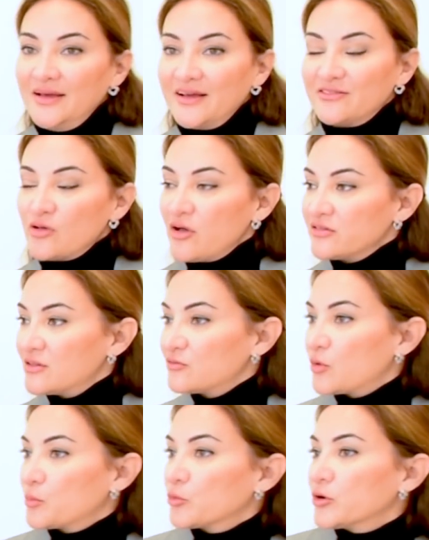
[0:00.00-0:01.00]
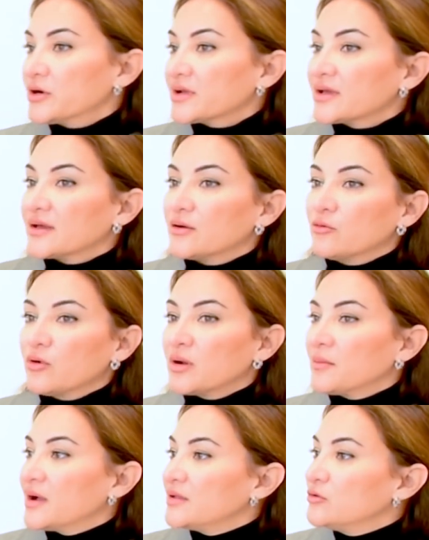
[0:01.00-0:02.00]
exhausted from work. What
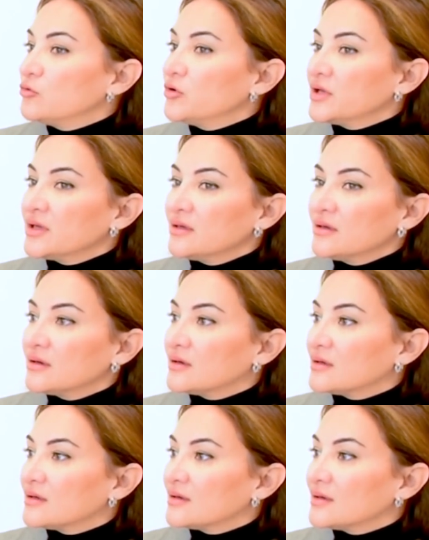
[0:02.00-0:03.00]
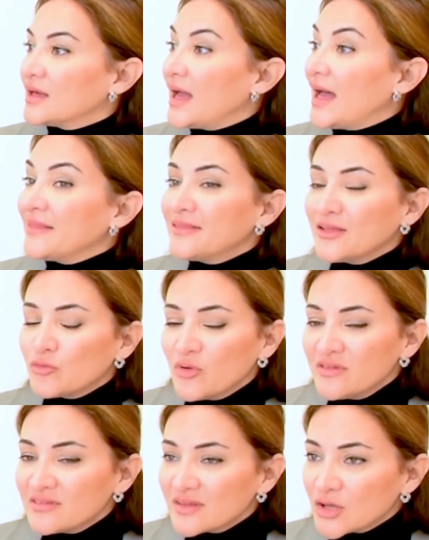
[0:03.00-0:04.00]
am I doing? Uh, and it
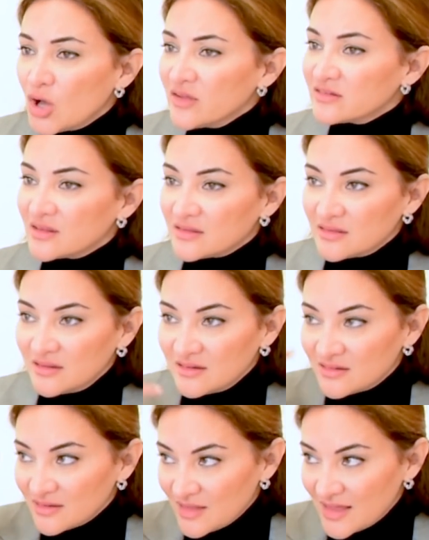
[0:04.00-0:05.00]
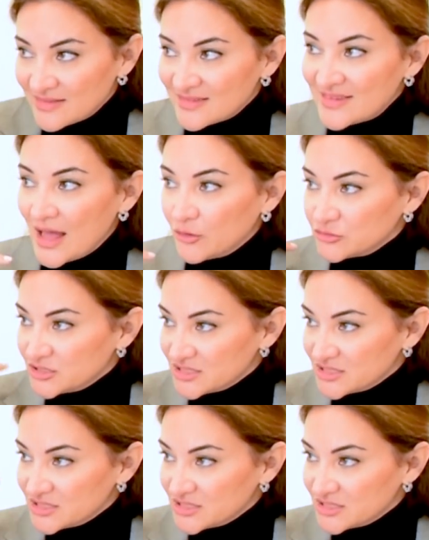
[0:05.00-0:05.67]
was constant. This, that sound